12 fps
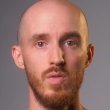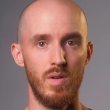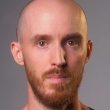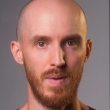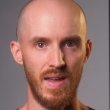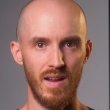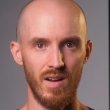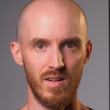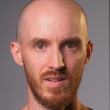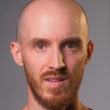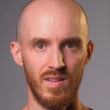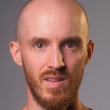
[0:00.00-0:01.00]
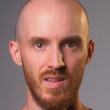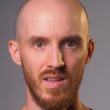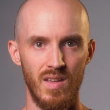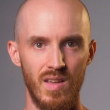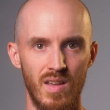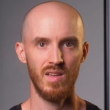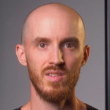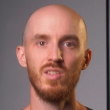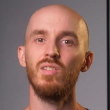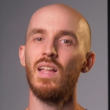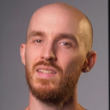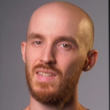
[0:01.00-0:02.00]
compared. So
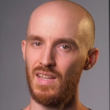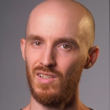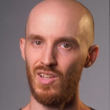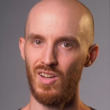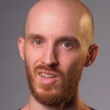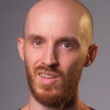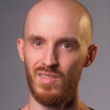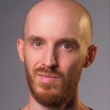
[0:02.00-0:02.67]
let's take a look.